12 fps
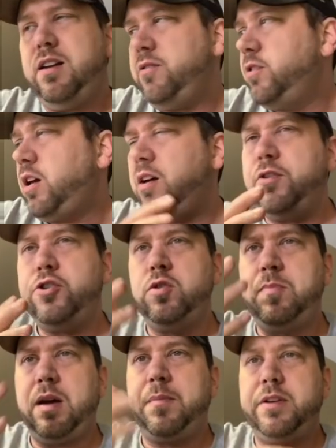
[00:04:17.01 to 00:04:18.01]
have, I have a
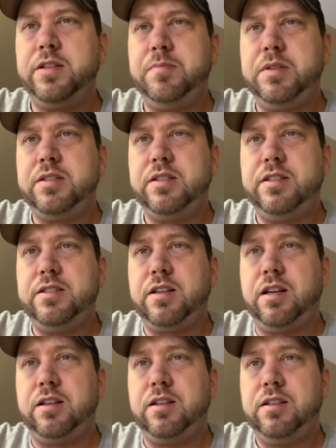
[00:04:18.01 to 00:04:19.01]
do-back, but he's missing his
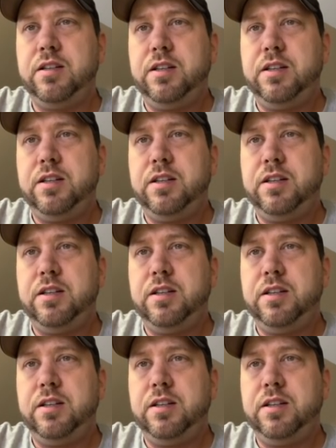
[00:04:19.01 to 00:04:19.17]
uh,